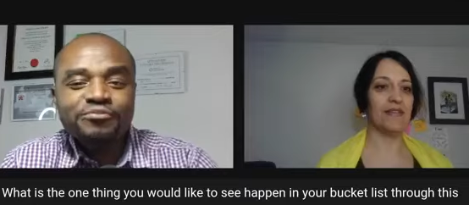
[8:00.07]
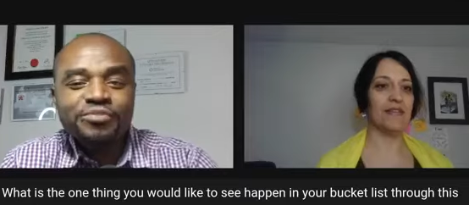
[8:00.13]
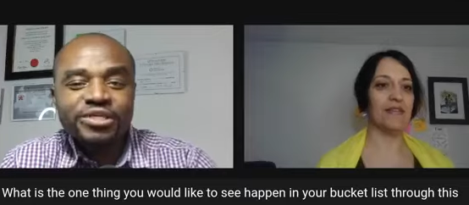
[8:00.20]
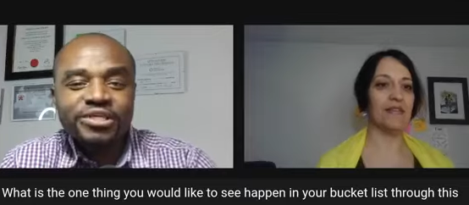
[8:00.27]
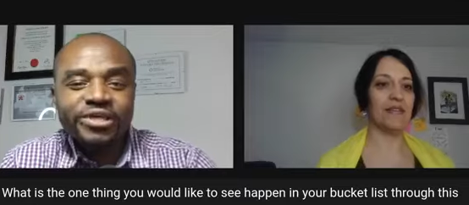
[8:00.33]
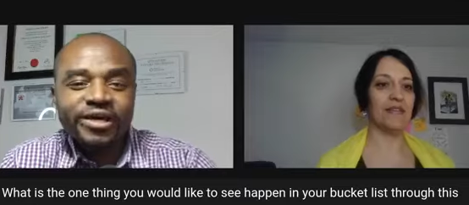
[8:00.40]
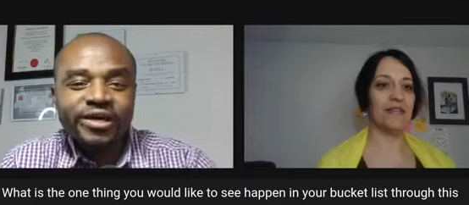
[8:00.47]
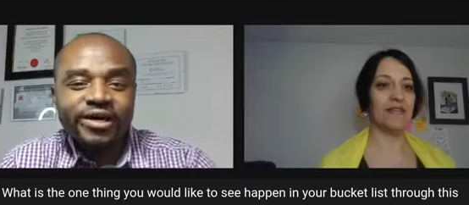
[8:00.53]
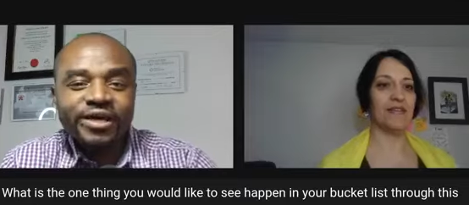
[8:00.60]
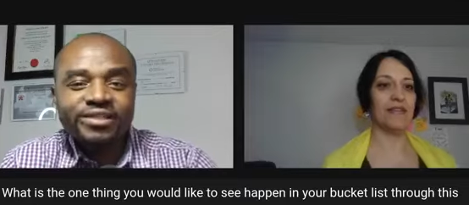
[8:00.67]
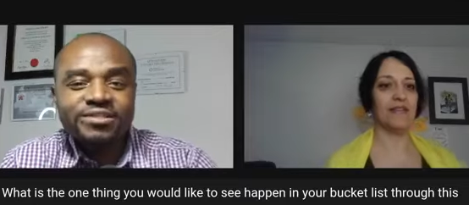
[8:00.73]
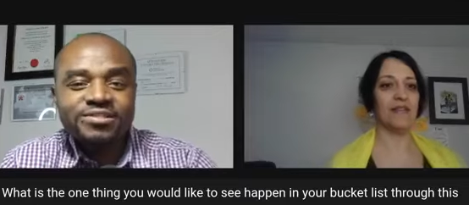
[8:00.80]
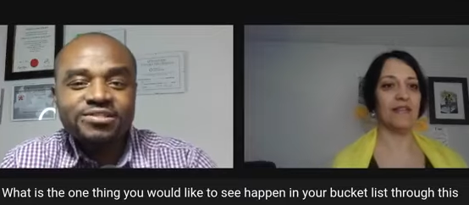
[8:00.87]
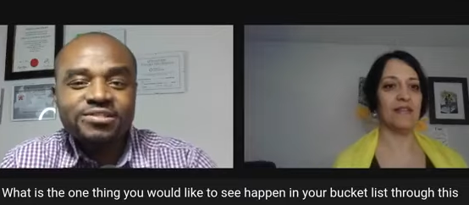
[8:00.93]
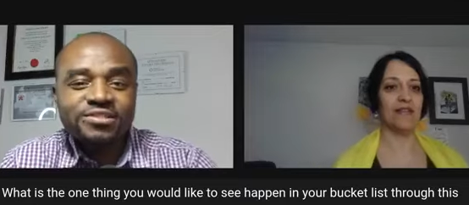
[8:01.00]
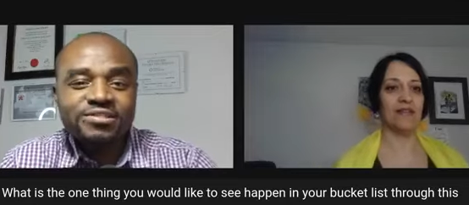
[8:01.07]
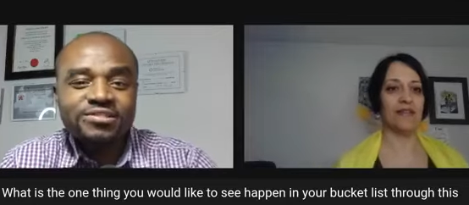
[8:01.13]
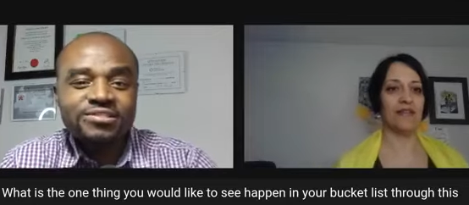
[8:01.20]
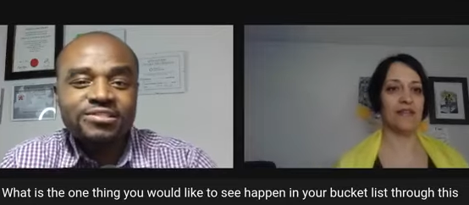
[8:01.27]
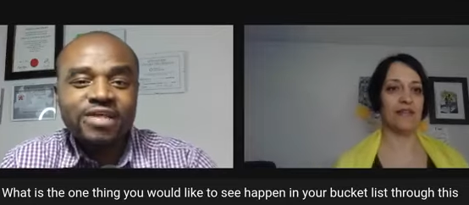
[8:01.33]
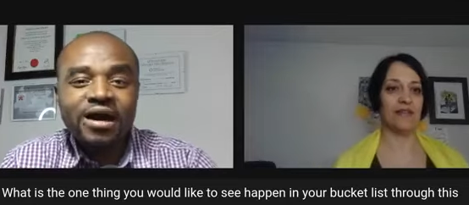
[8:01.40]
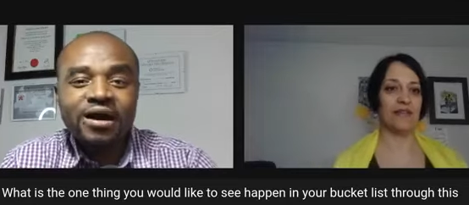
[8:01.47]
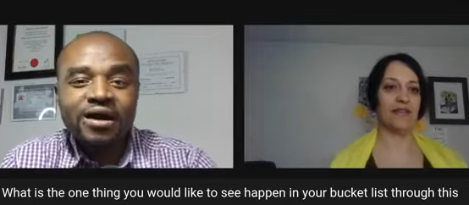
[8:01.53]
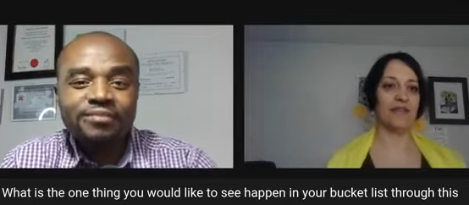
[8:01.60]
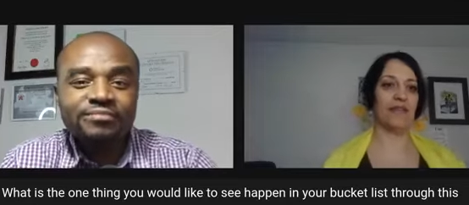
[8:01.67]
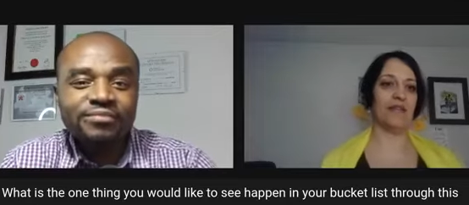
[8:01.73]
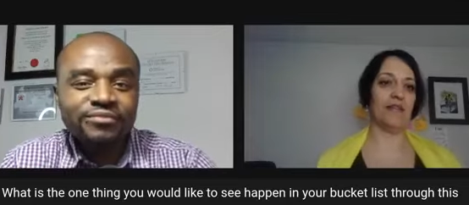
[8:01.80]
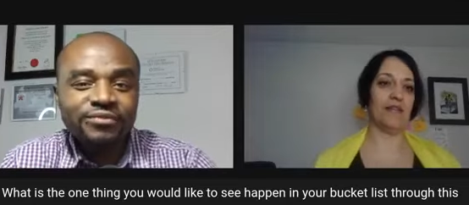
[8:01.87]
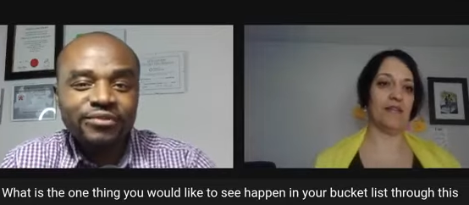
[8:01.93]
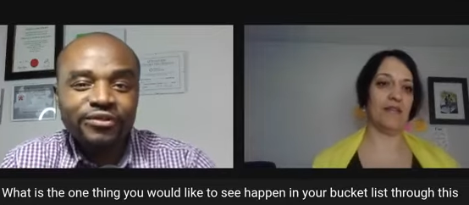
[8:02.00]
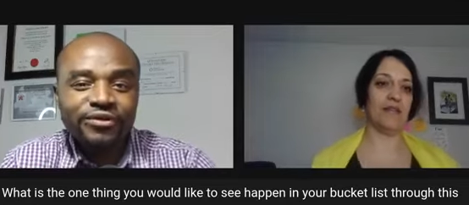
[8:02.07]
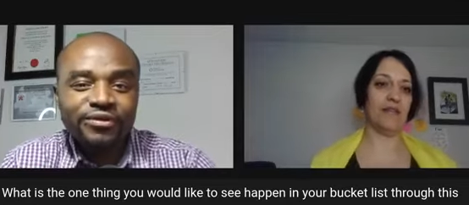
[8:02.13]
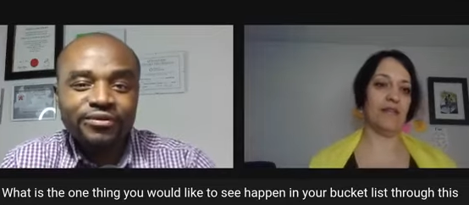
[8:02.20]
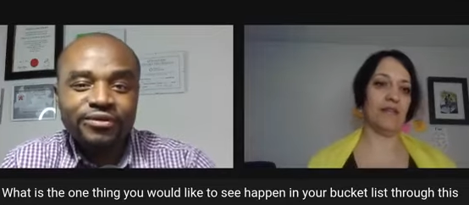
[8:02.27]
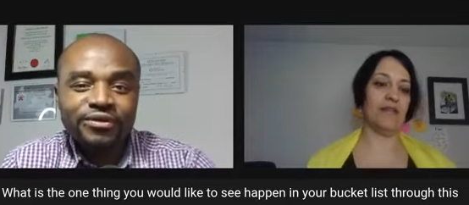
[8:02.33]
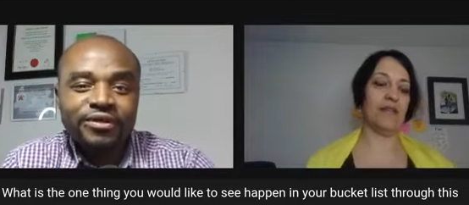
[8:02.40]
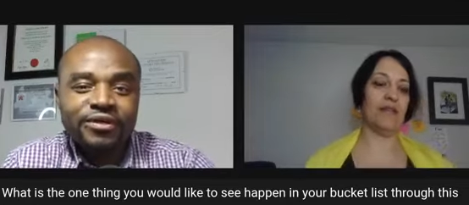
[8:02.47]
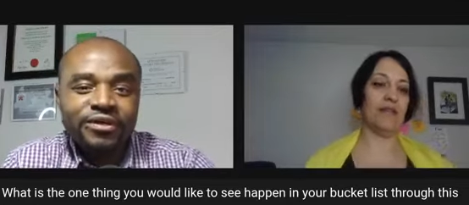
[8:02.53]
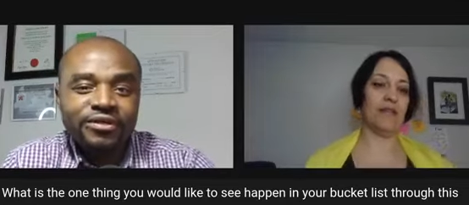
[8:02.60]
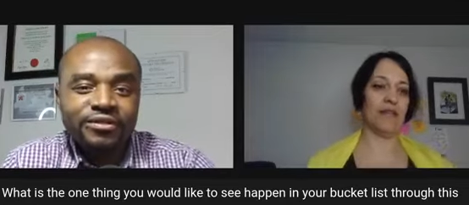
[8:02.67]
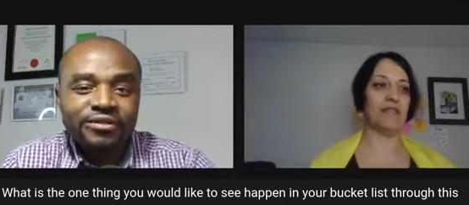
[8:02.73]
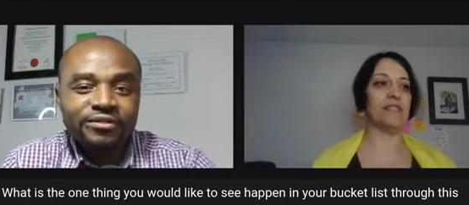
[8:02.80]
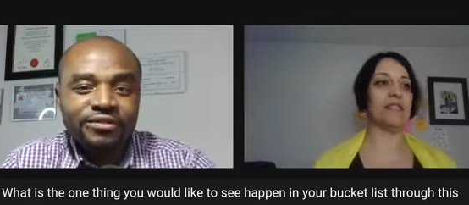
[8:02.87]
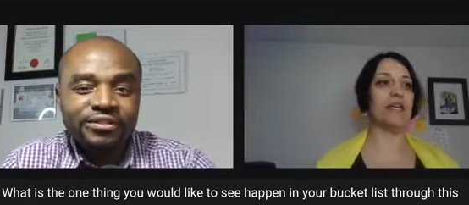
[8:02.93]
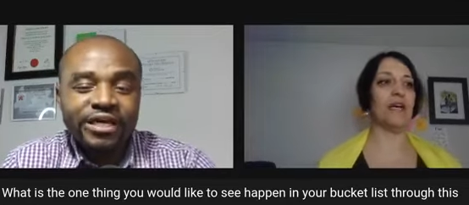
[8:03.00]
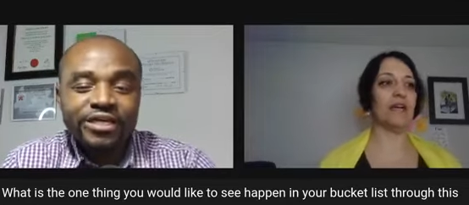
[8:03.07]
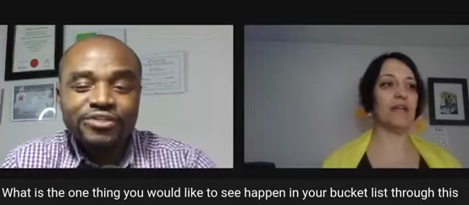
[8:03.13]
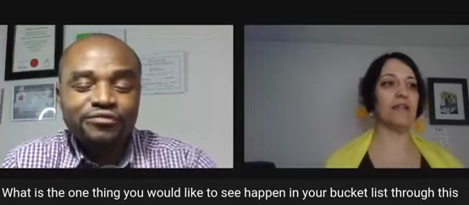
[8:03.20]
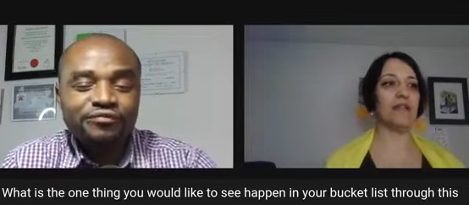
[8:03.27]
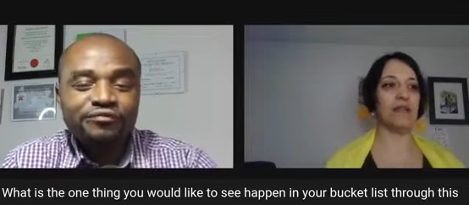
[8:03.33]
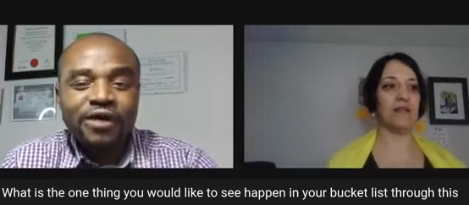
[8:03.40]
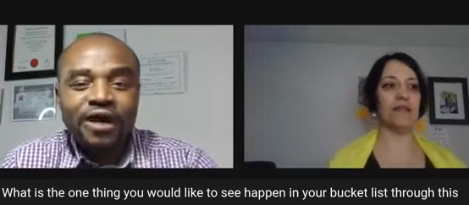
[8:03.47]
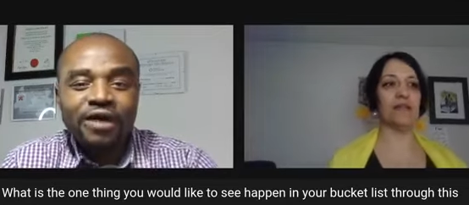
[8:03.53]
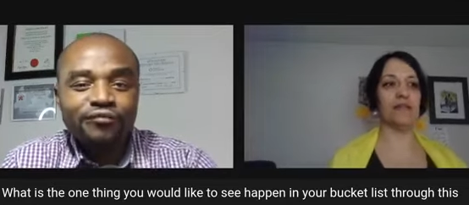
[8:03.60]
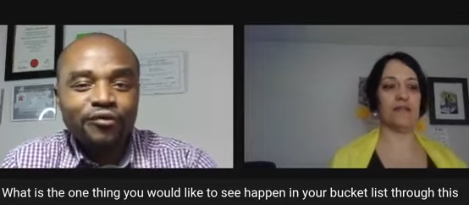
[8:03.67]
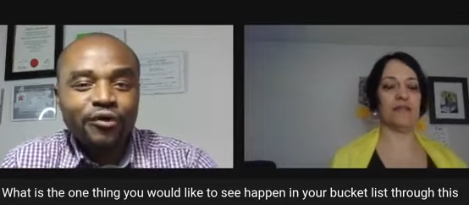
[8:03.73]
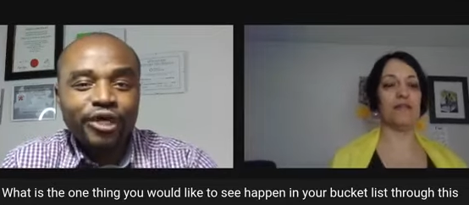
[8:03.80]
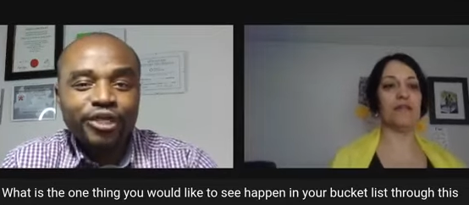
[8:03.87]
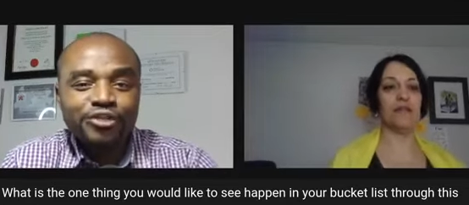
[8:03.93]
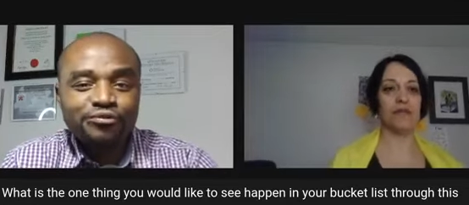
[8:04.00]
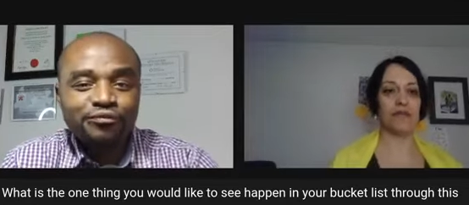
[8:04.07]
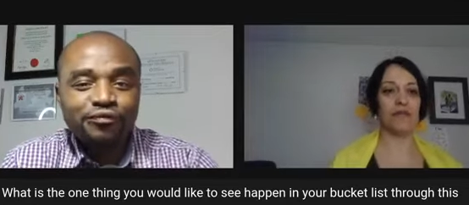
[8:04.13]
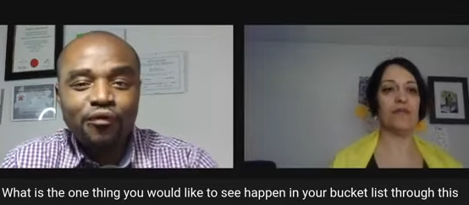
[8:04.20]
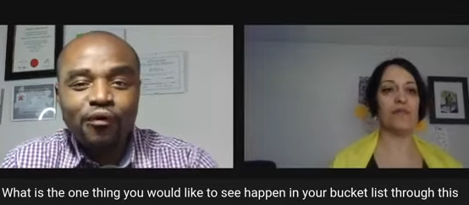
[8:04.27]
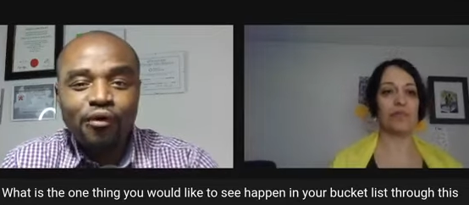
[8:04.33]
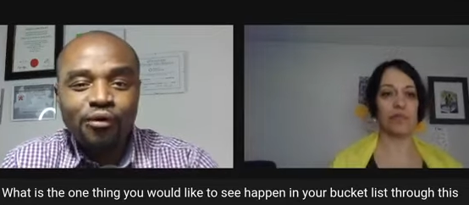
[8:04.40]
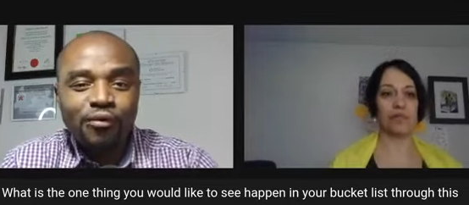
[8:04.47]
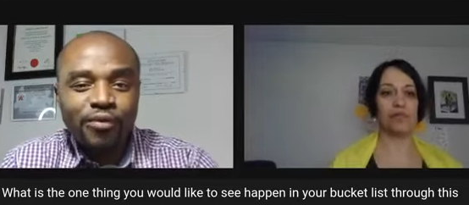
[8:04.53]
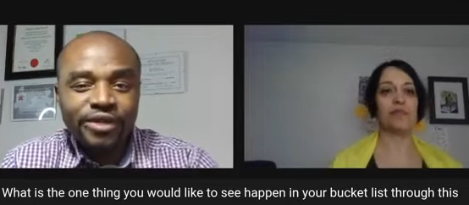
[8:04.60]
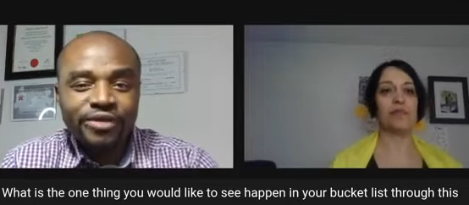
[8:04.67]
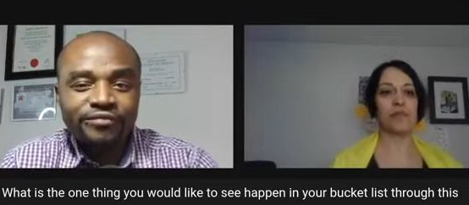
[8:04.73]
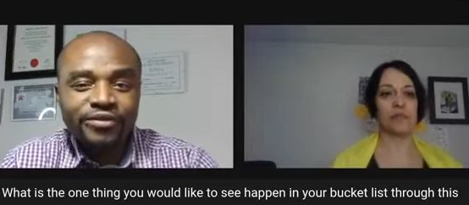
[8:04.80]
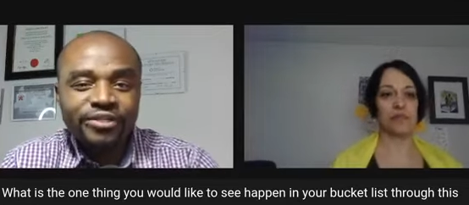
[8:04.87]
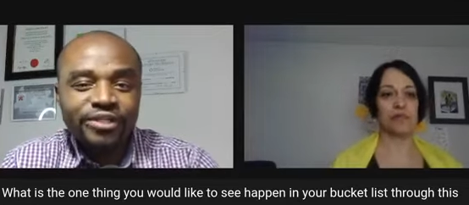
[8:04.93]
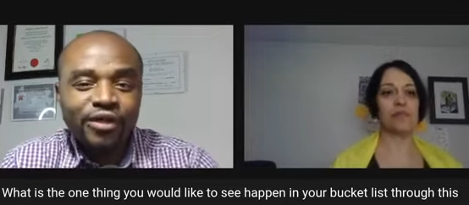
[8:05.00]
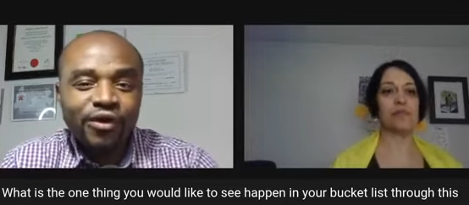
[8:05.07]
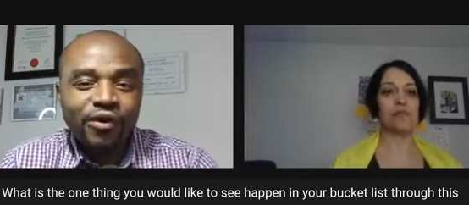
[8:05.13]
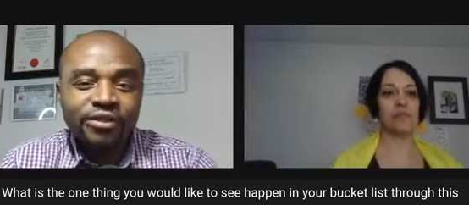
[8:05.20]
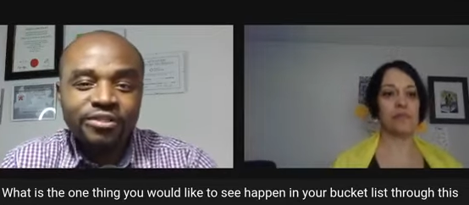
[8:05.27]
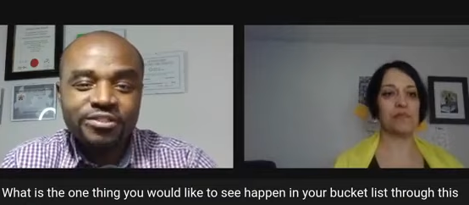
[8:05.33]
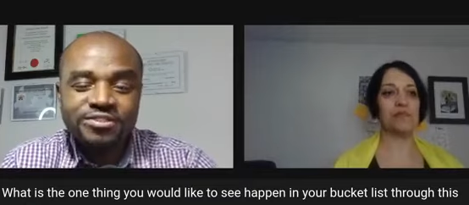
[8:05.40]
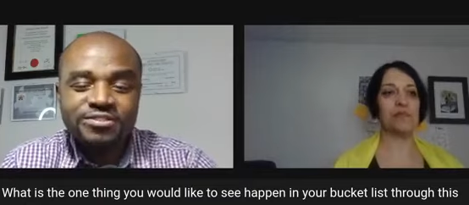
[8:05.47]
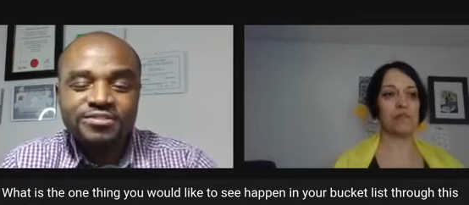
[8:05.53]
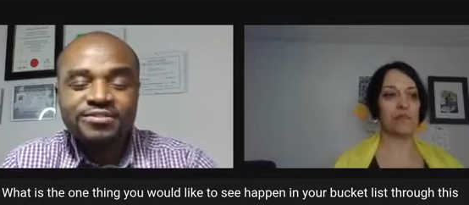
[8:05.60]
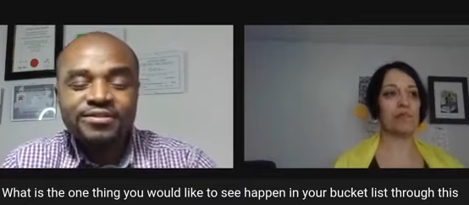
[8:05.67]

Speaker 1: be here at this certain time you know exactly nine to five or eight to four or whatever they call it.